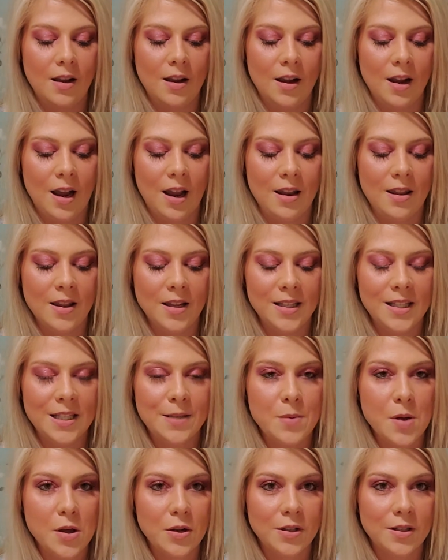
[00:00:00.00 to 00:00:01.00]
And this
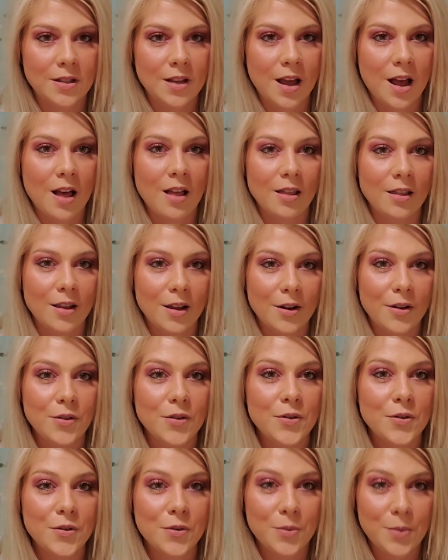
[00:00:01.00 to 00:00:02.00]
smells a little
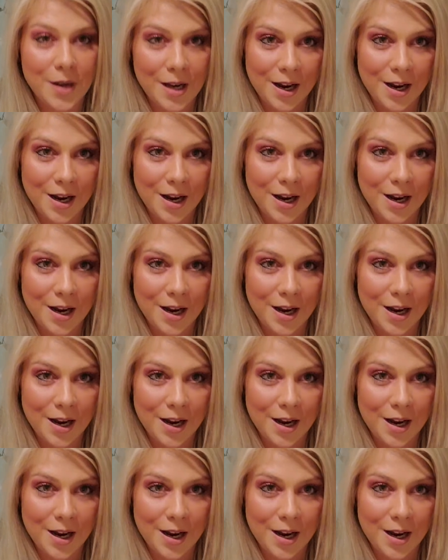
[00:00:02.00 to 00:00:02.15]
sweet,